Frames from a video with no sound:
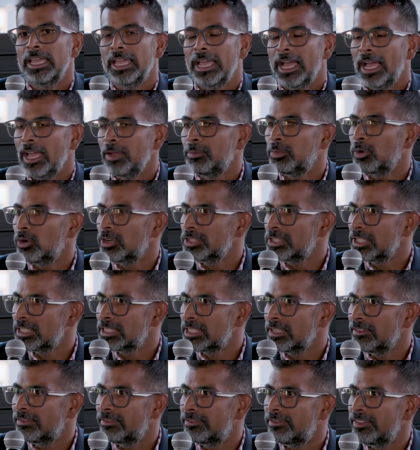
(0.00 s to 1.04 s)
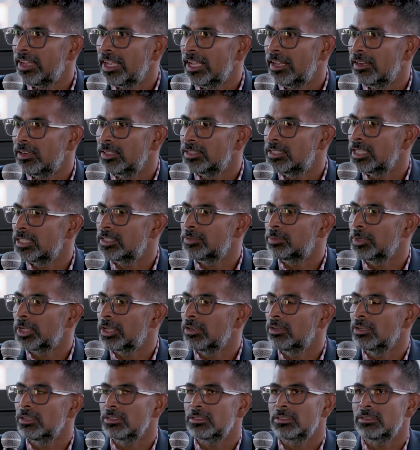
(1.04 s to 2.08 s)
AI projects have failed just
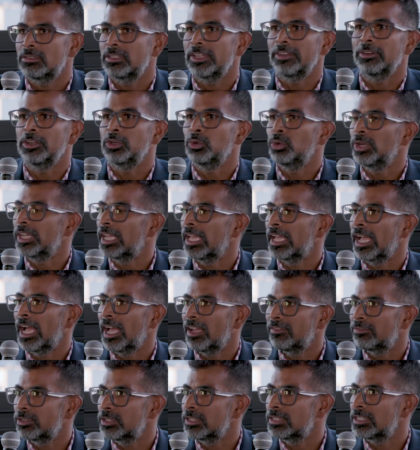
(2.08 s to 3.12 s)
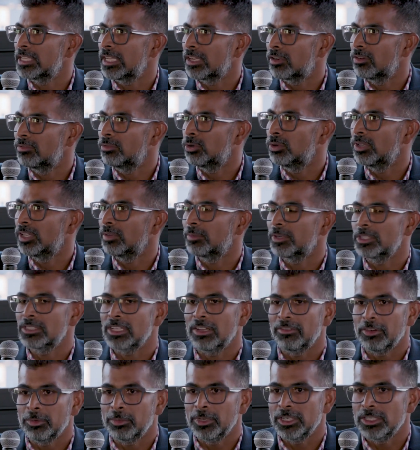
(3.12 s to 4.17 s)
because they were doing AI for the sake of doing,
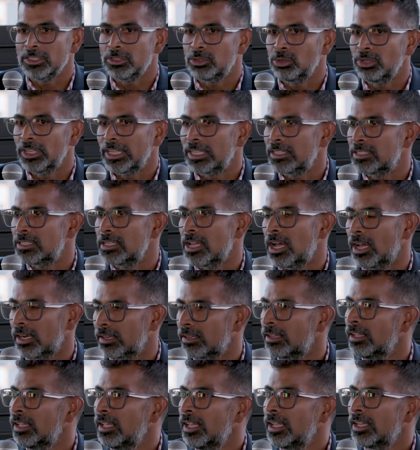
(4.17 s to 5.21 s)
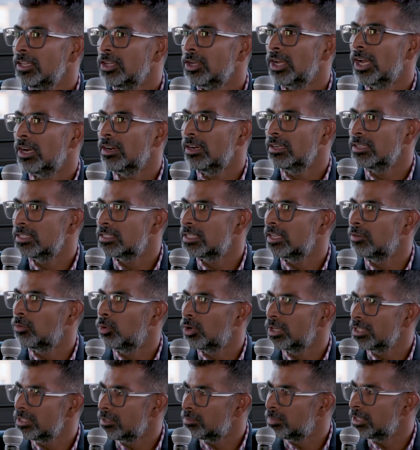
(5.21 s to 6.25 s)
because everybody's doing. It's not. You got to
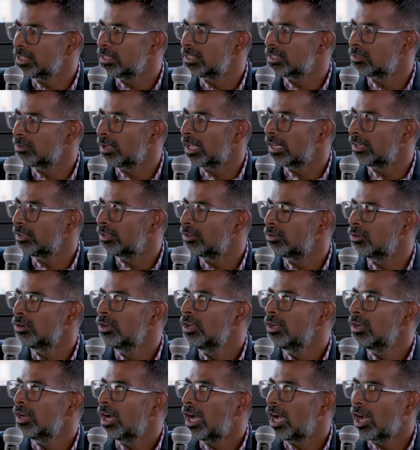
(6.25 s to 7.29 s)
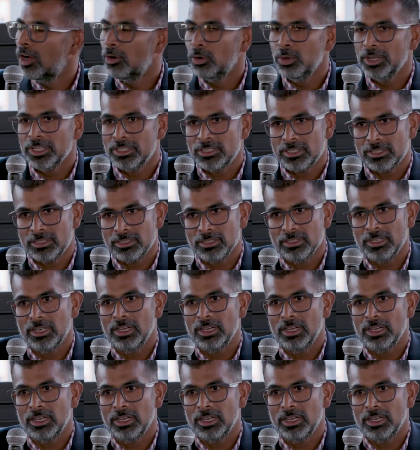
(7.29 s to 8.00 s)
understand what is the business value, how it's,